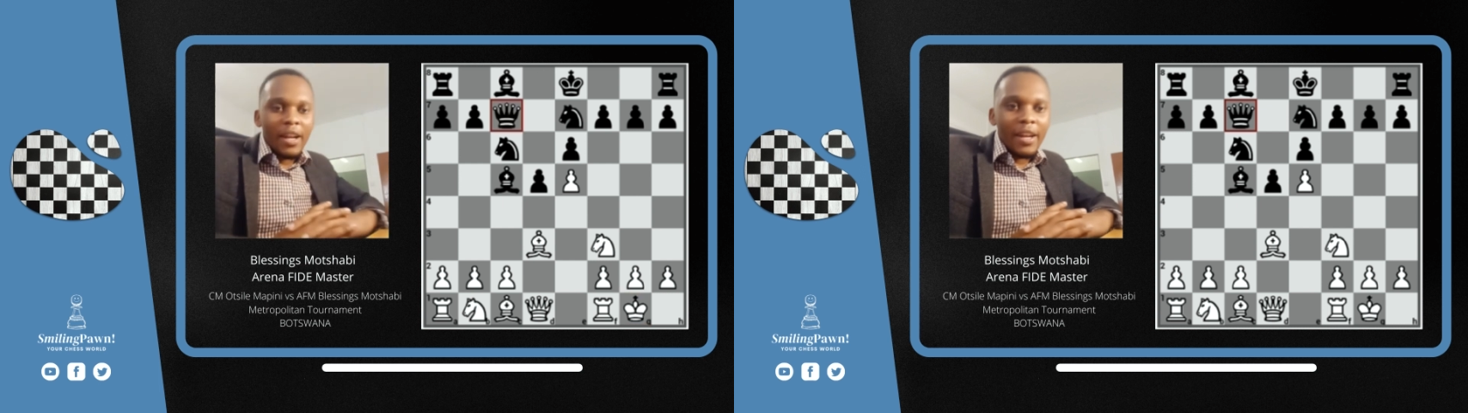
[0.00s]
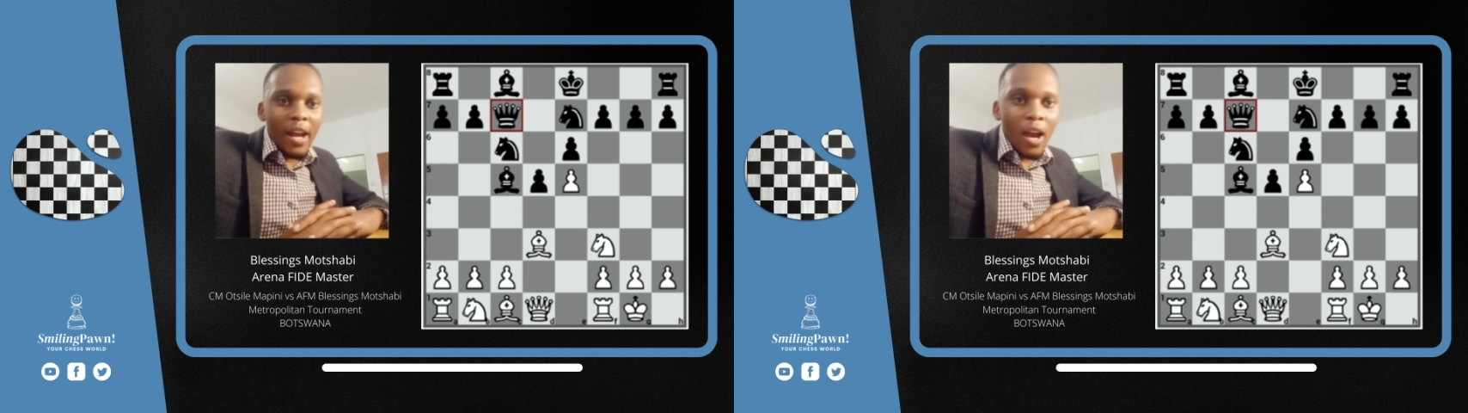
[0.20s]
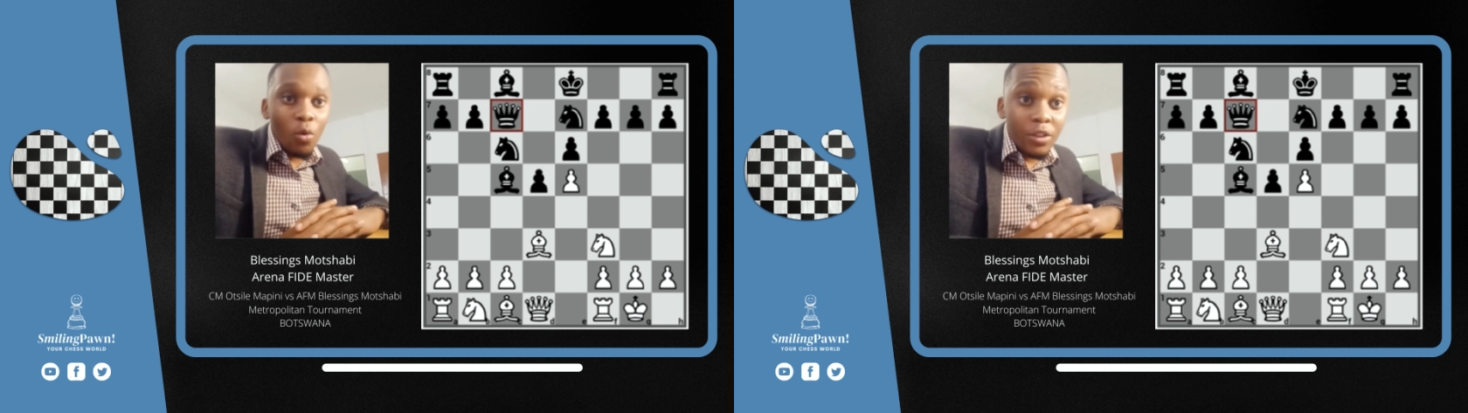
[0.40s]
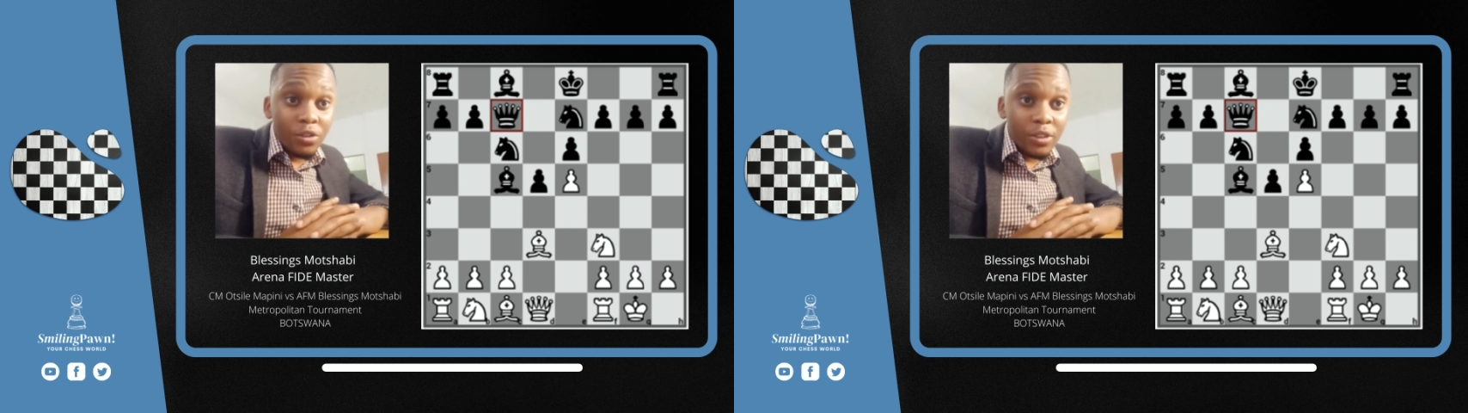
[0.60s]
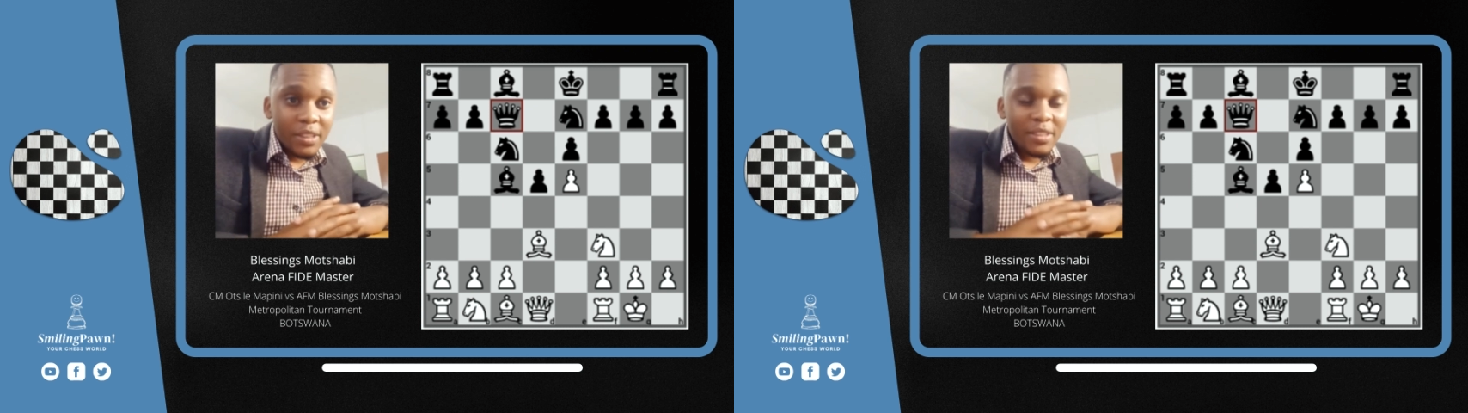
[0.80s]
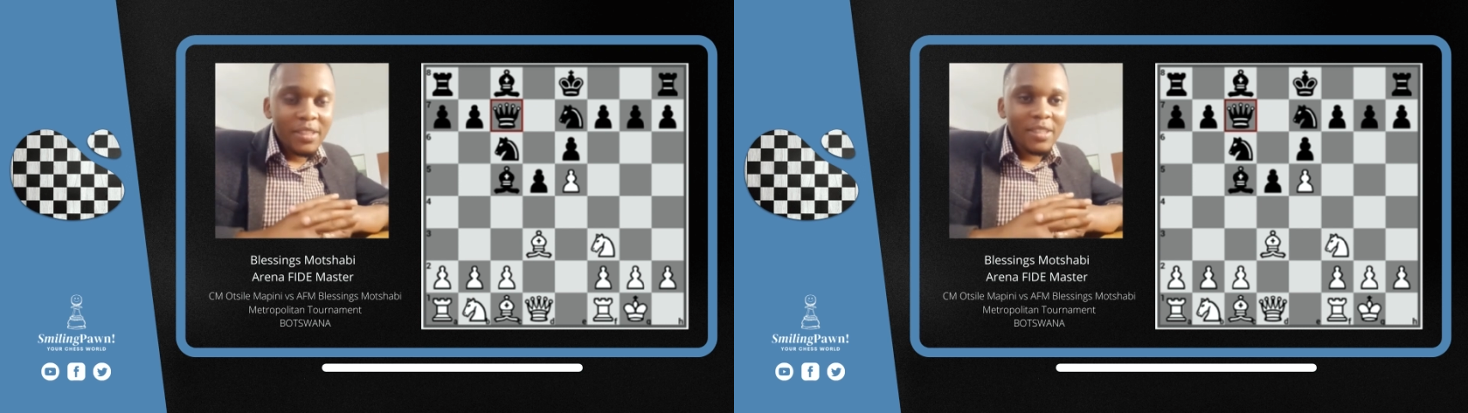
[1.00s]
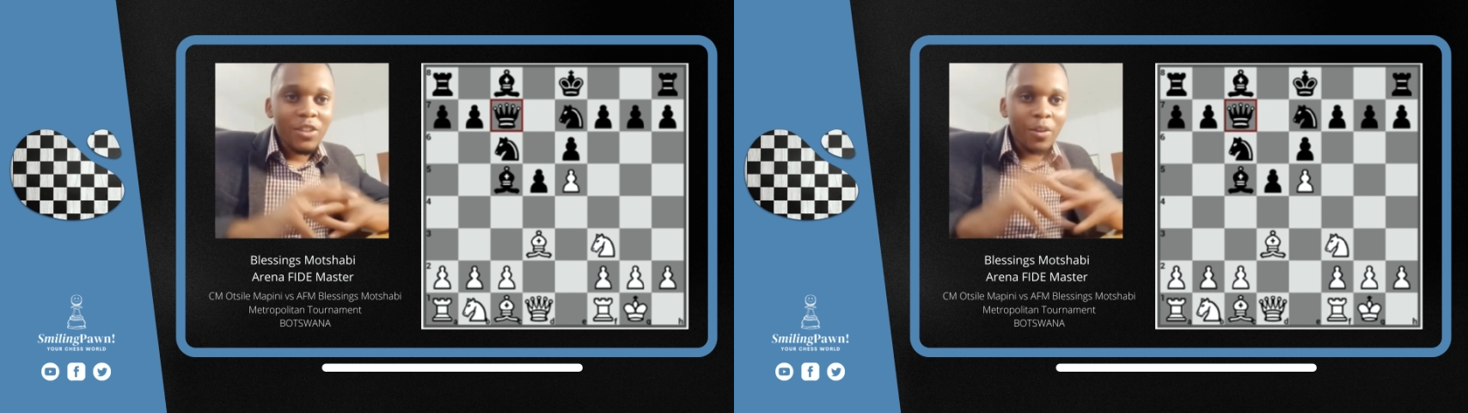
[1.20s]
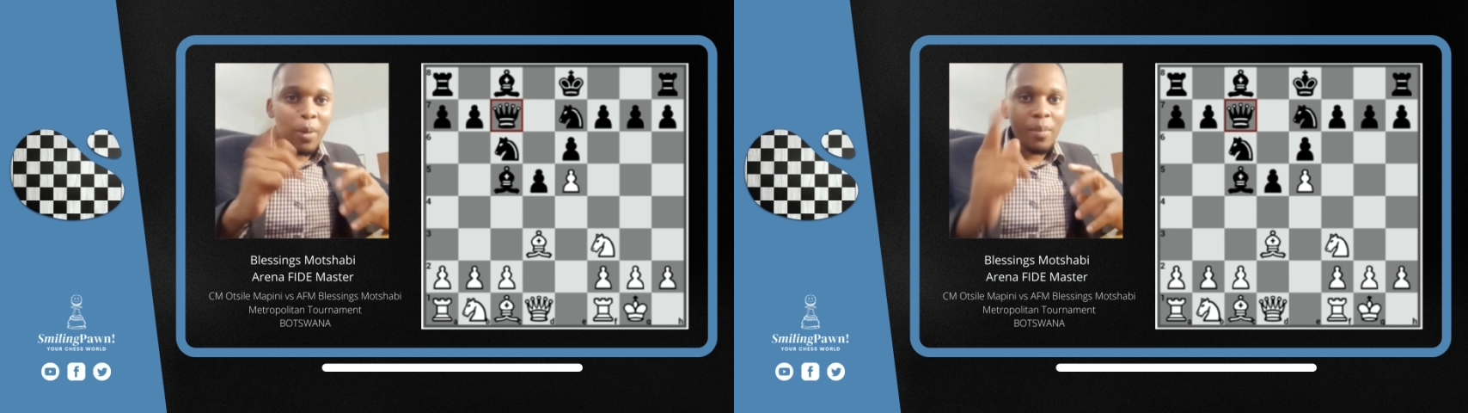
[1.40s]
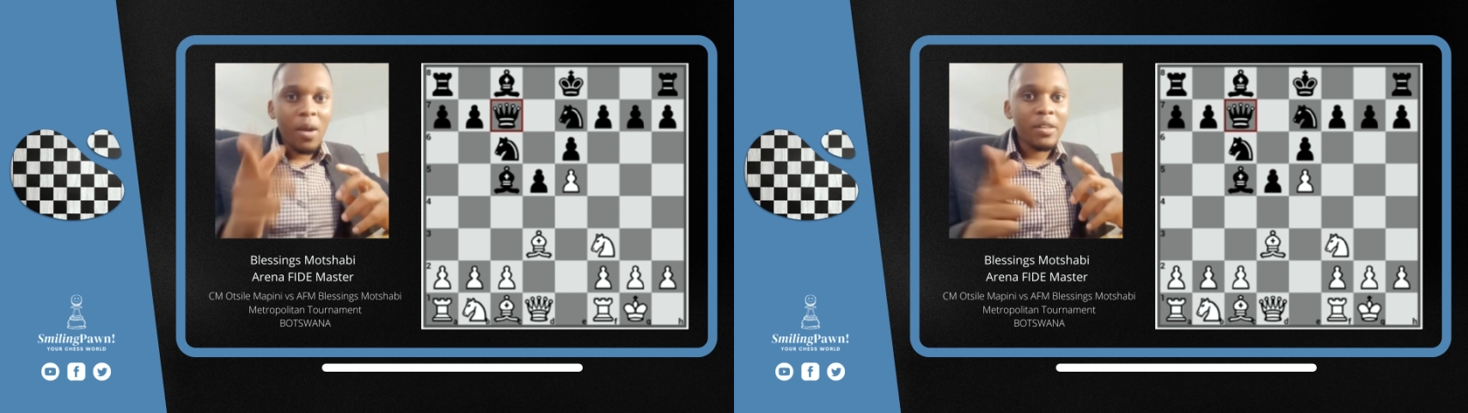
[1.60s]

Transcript: Now queen to c6. Remember I